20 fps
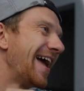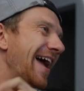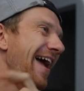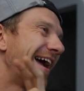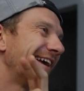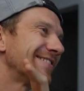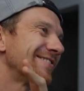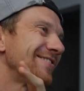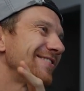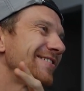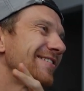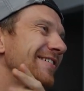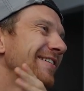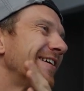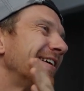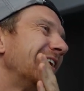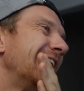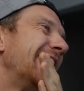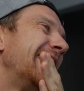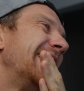Actually,
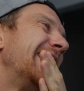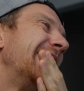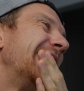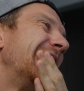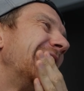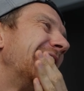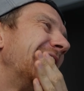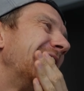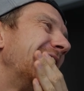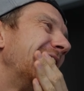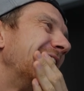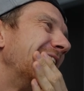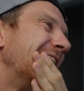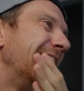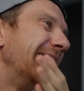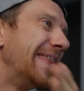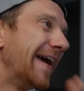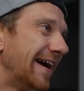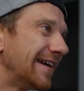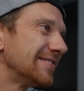
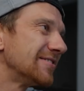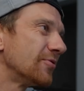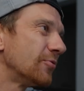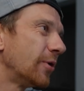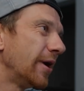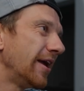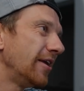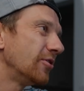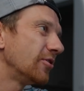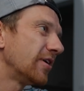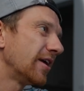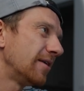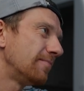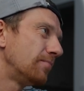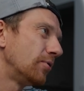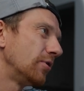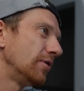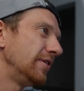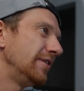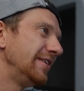there is a way you can
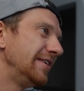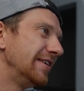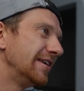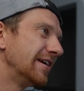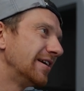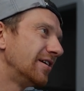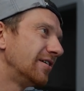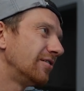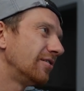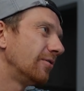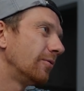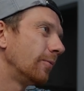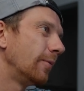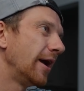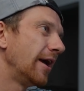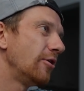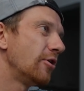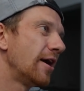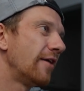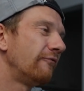put year
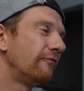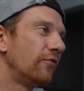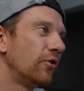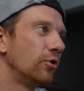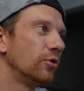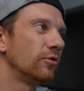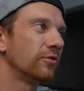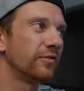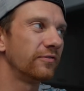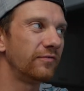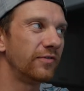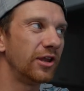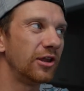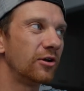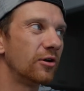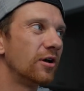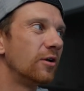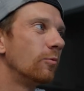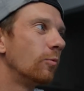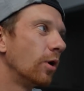where you have photos and
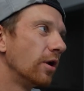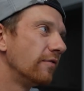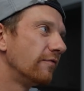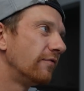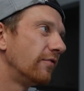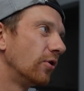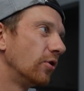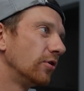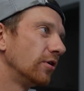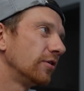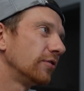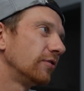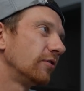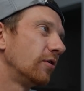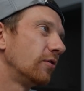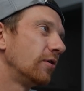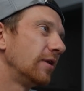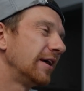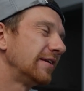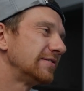video in one folder.
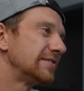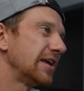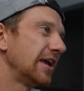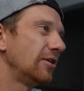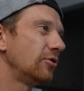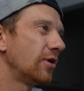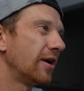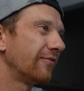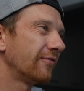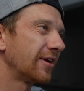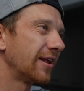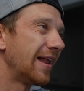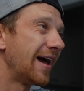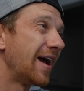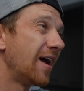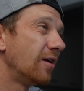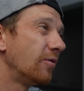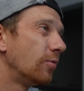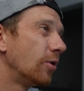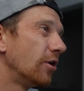So let's say you have
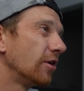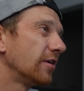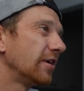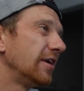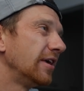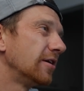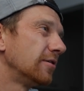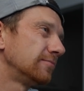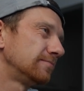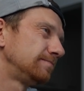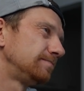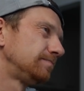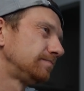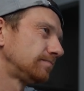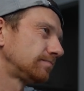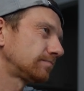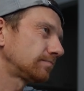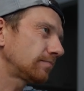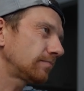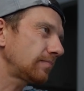client work here
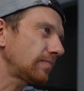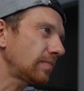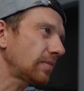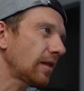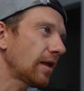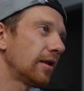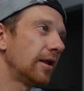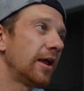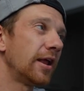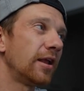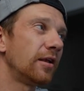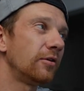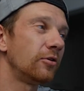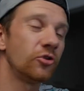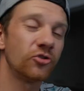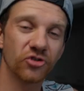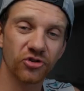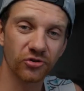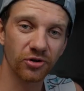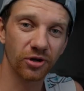and
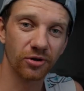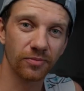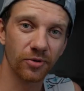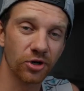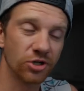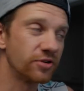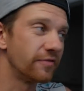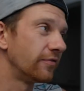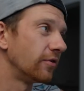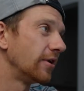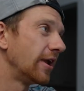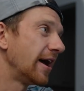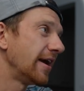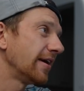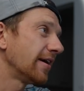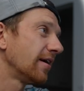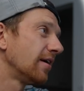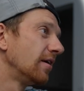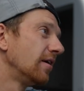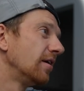you shoot a commercial for
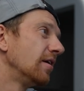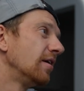Nike.